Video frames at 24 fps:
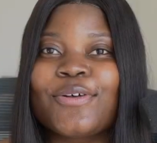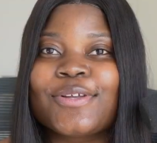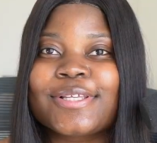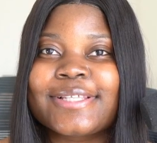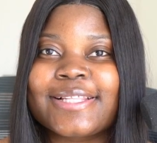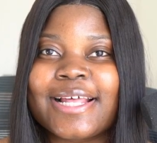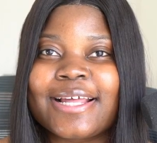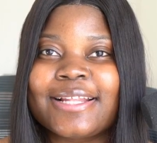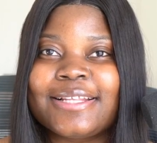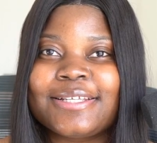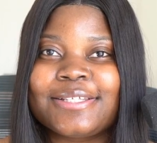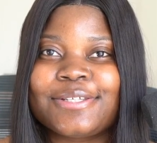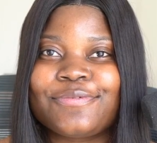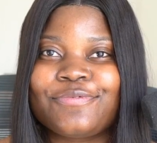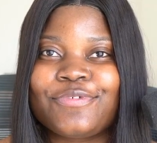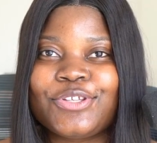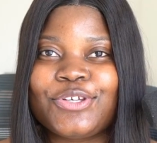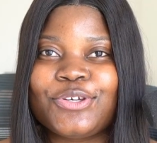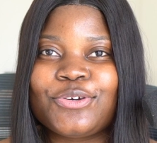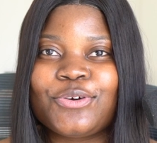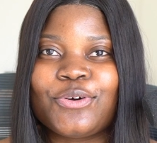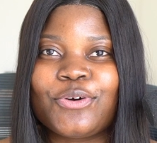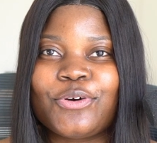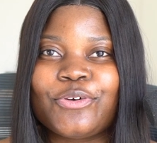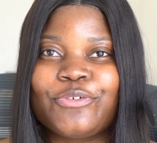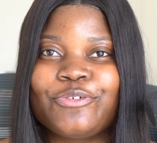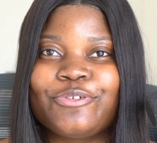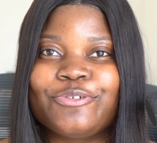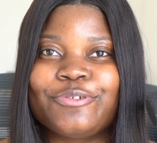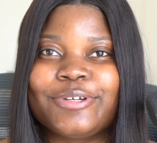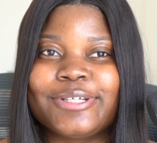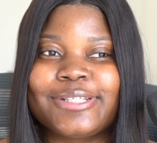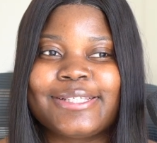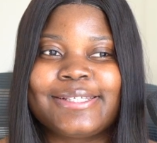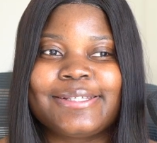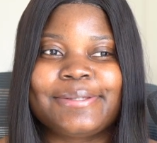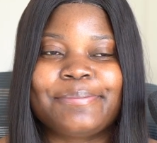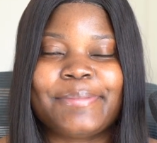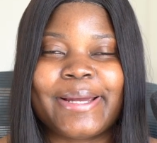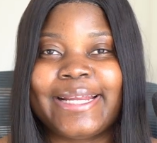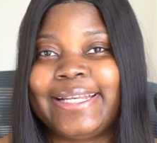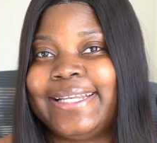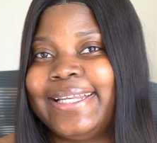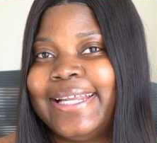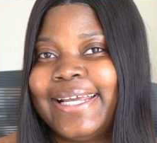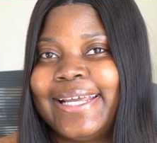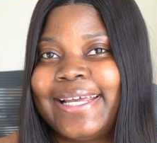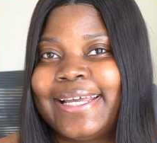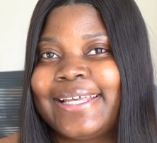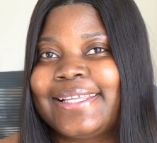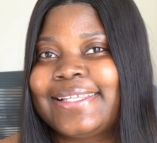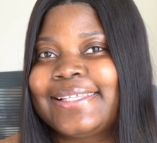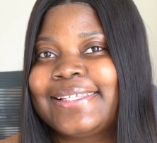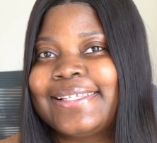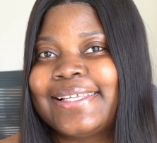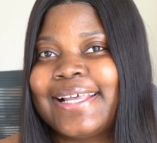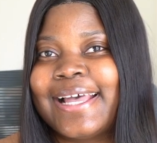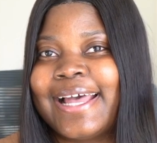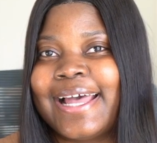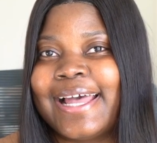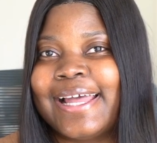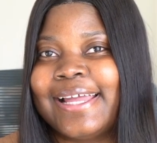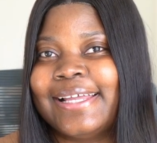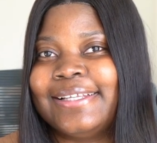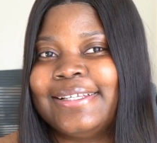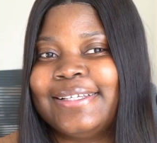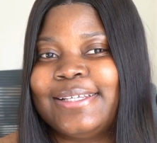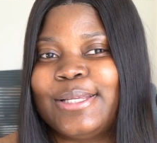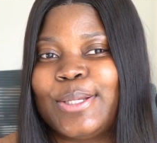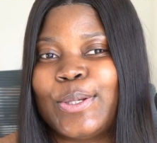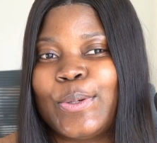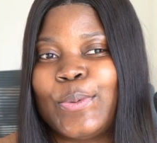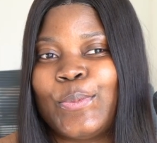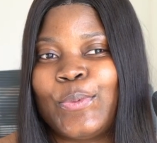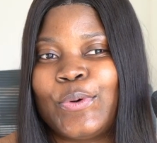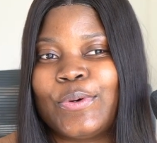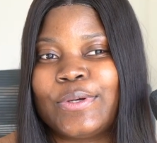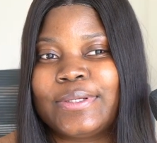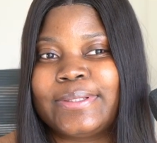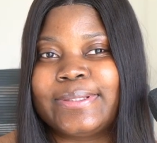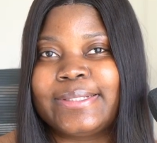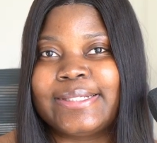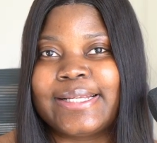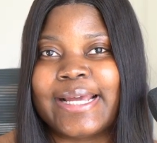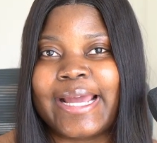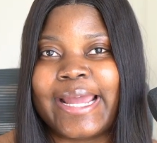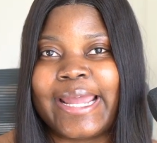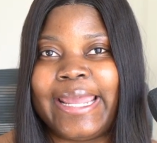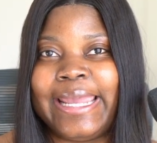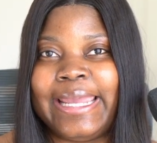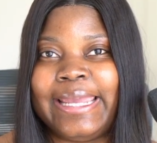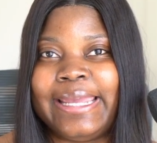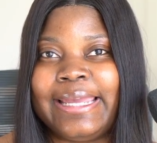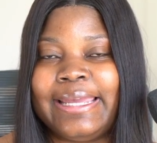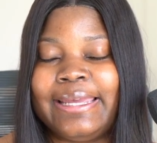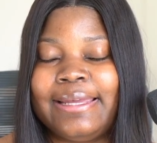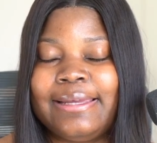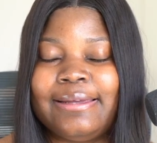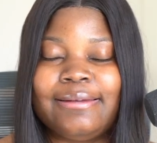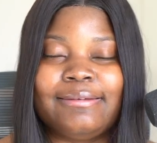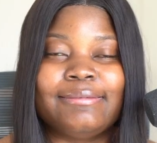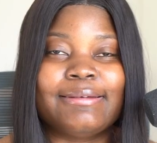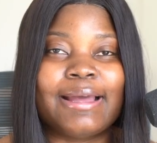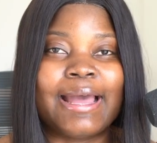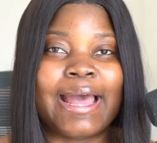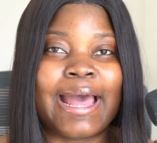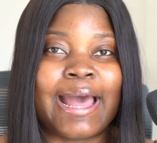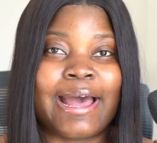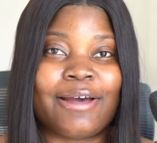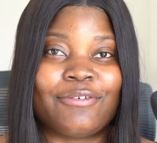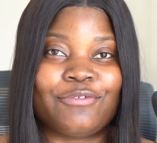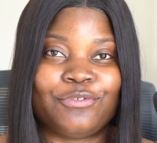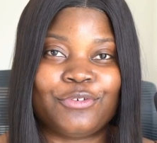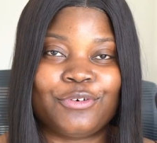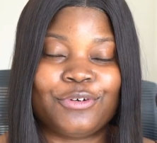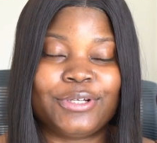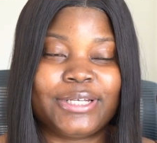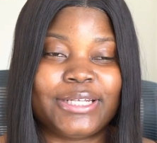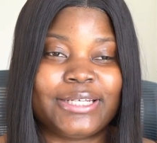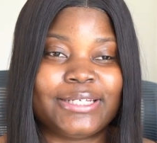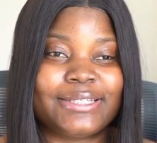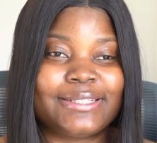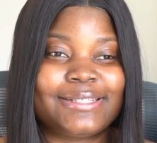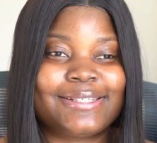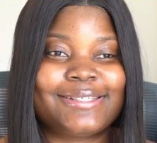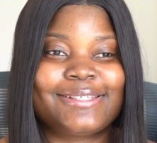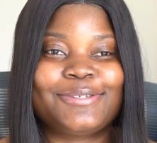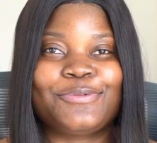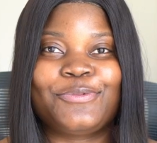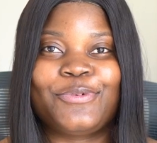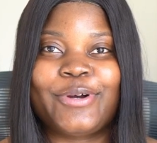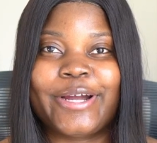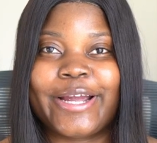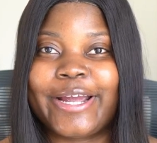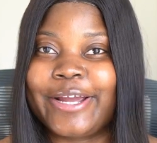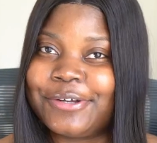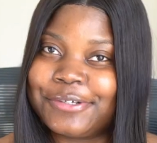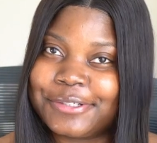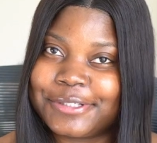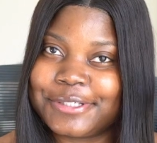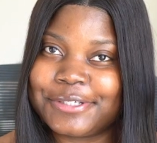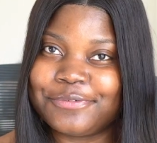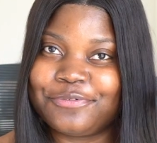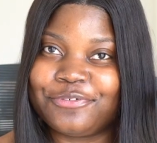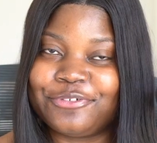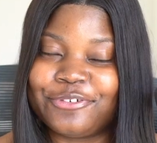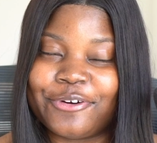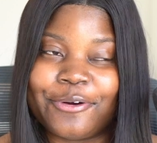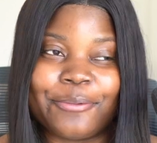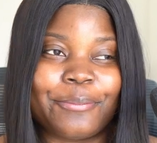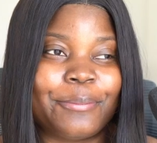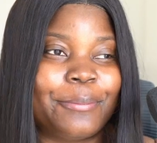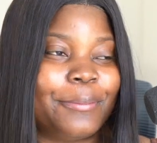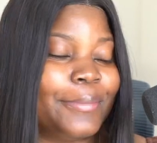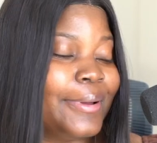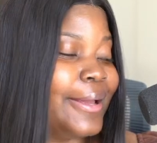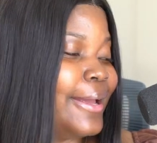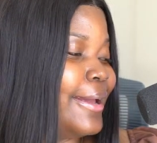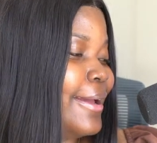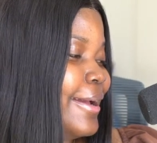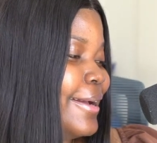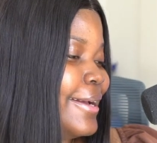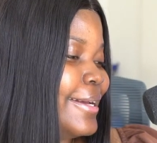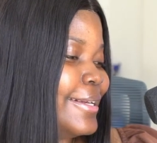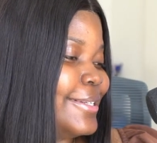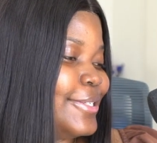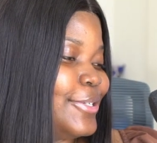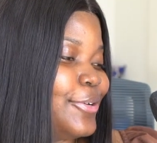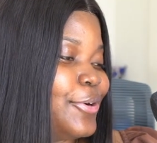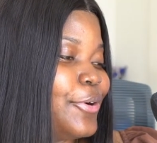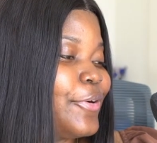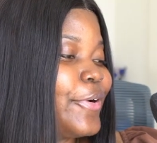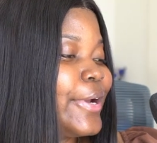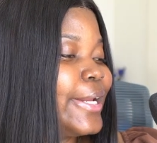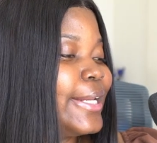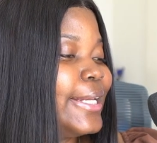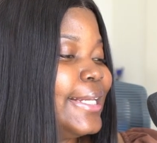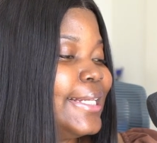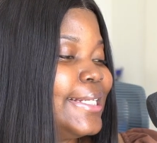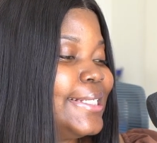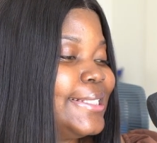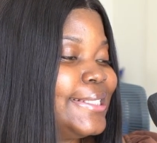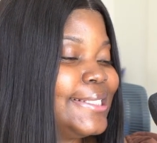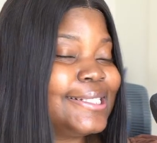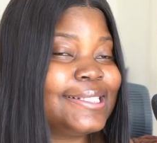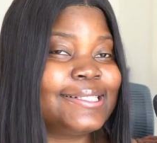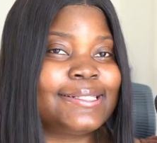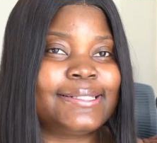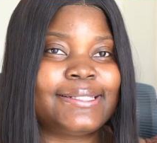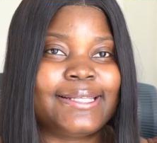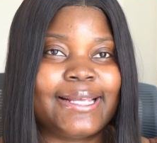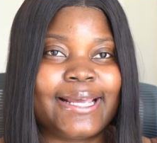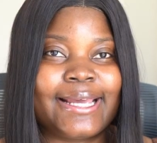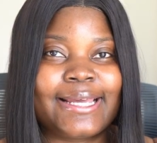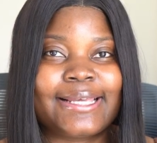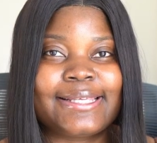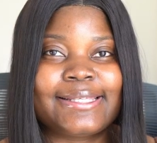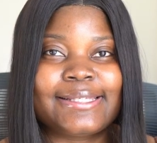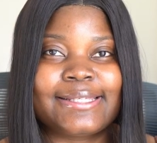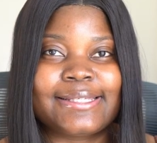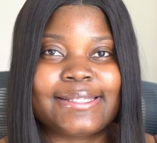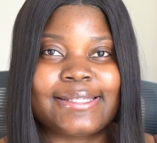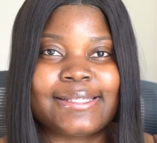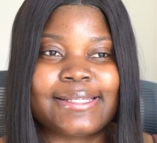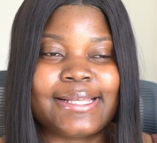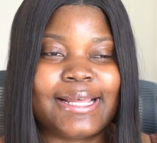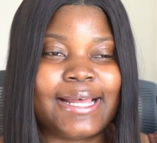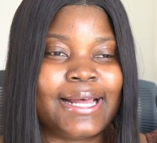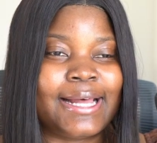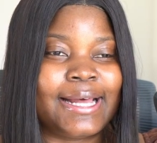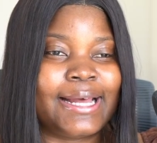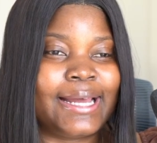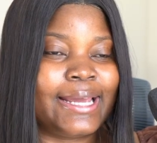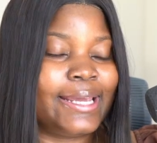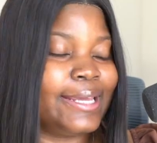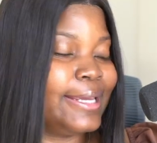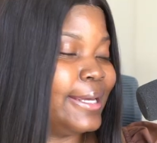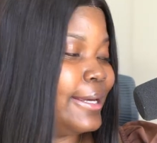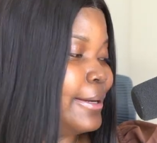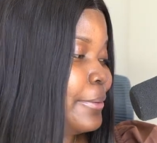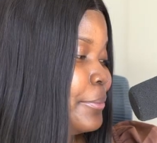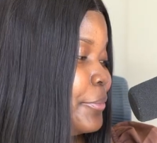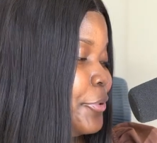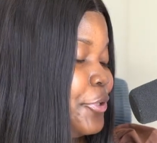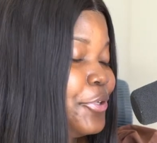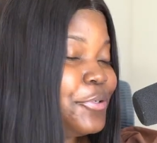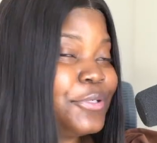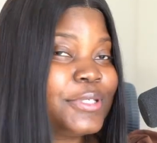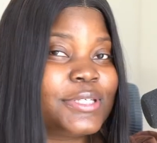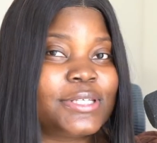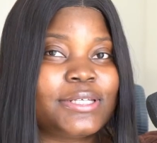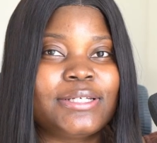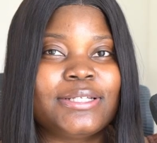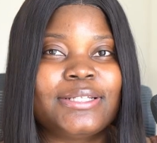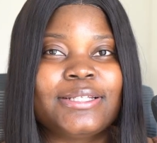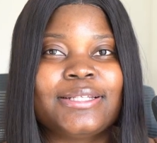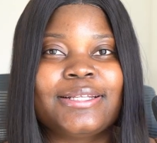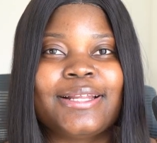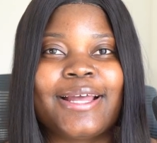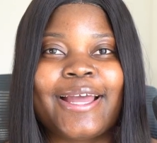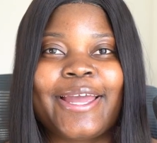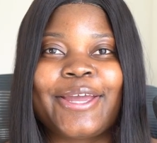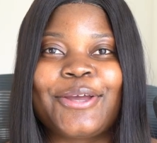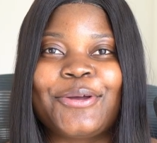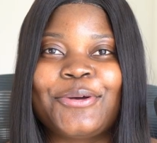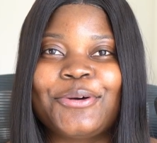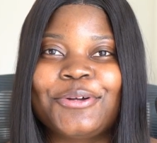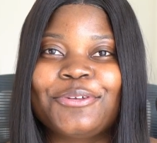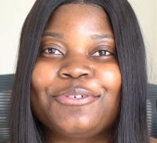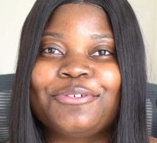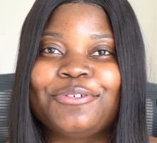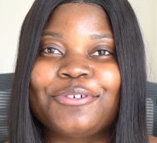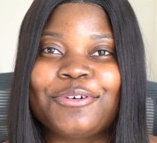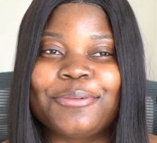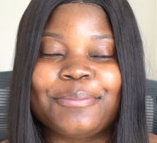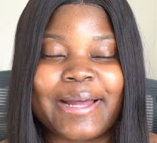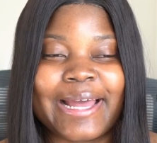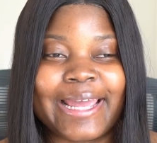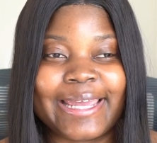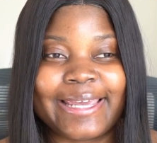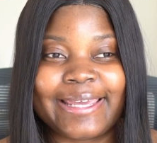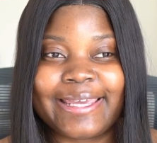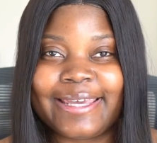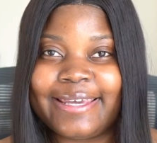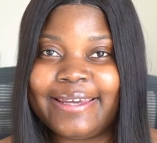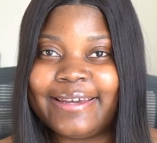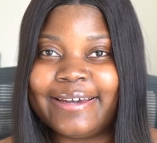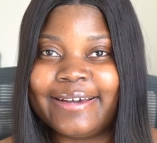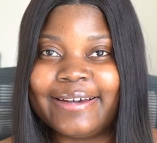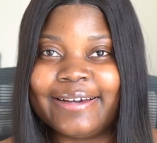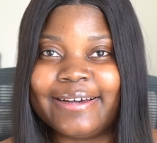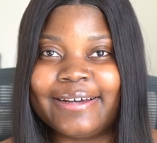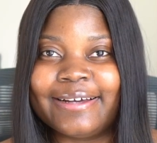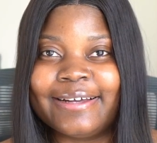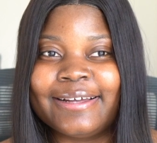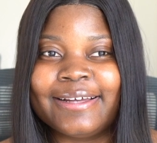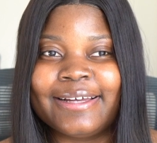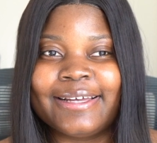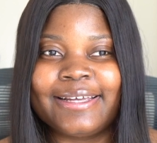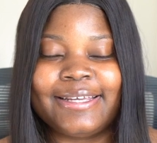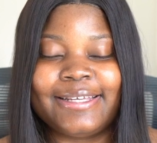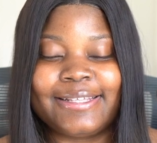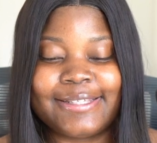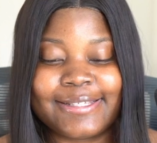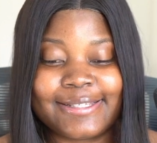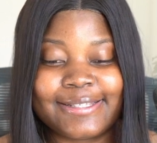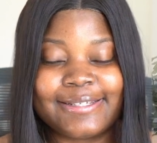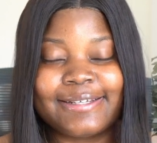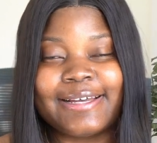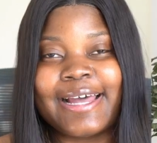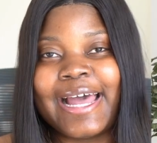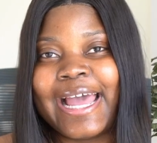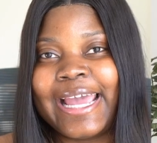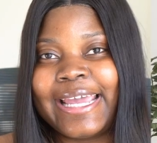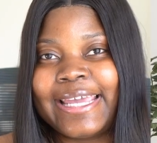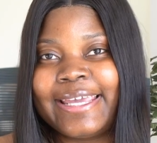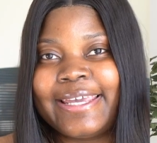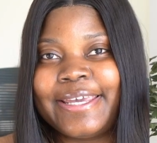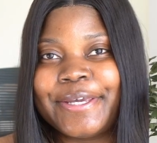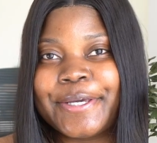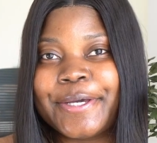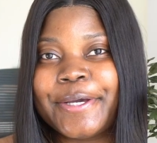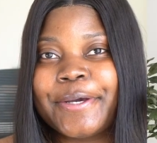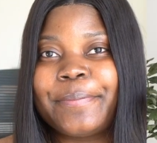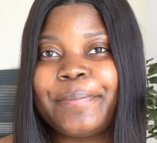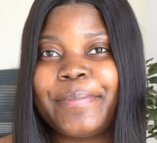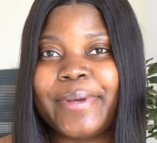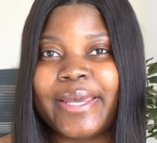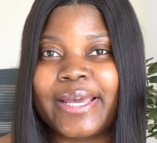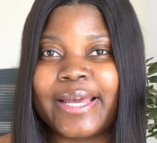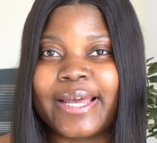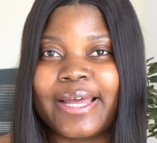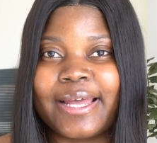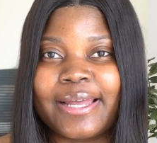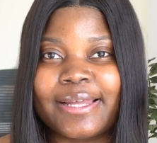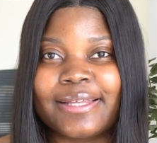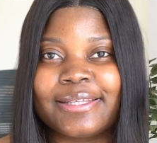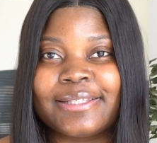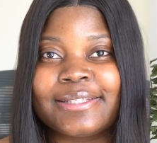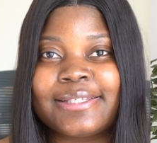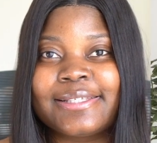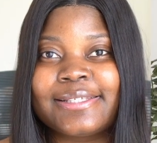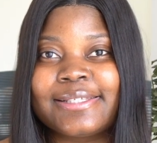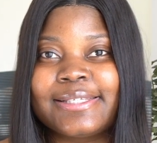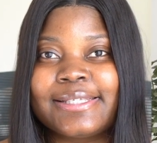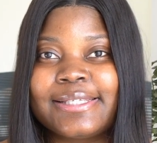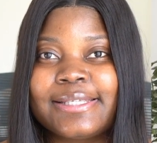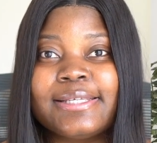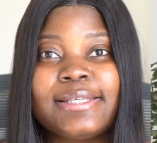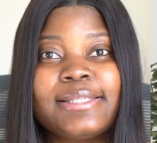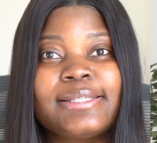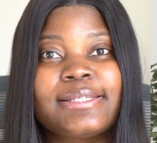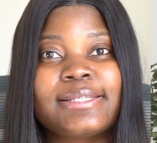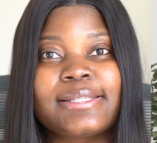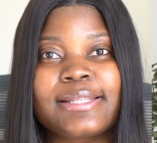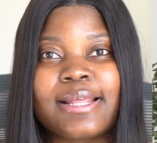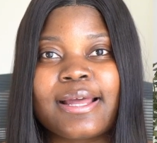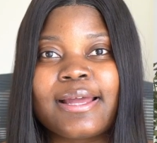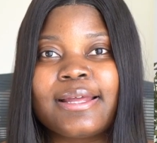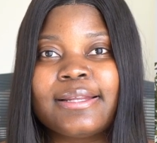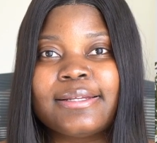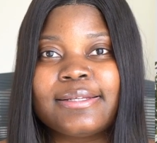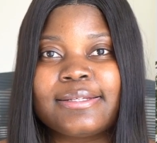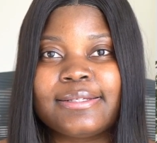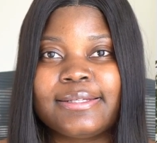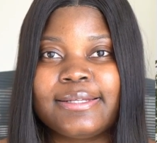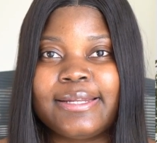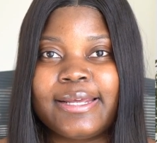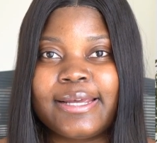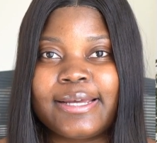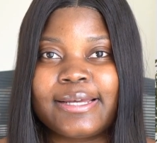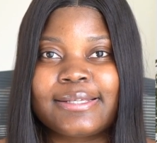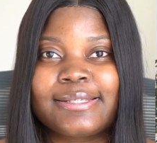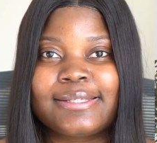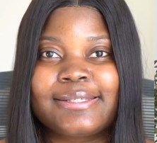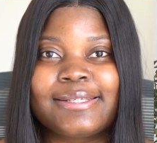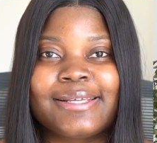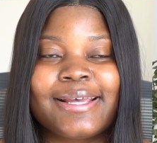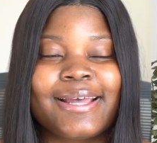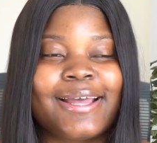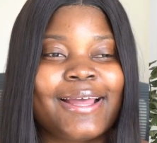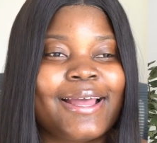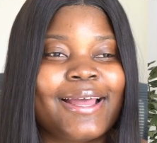I'll start this video off with my DeX and what I have on it, where I got it from. So currently this DeX I am using, I got from IKEA. It's the IKEA Beckhand seat stand DeX.